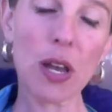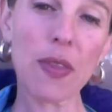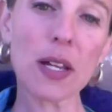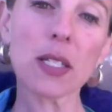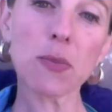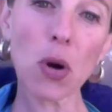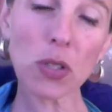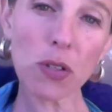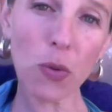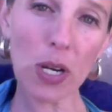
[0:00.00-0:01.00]
And that's
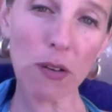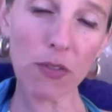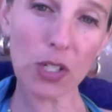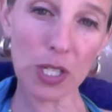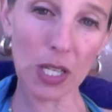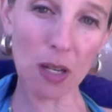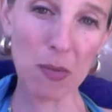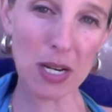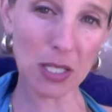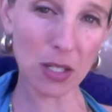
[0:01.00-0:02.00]
most of what infertility
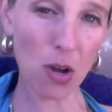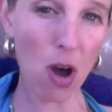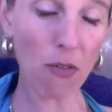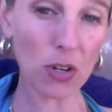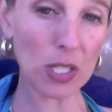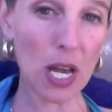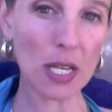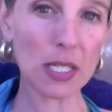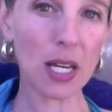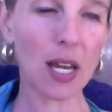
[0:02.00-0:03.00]
medicine offers us.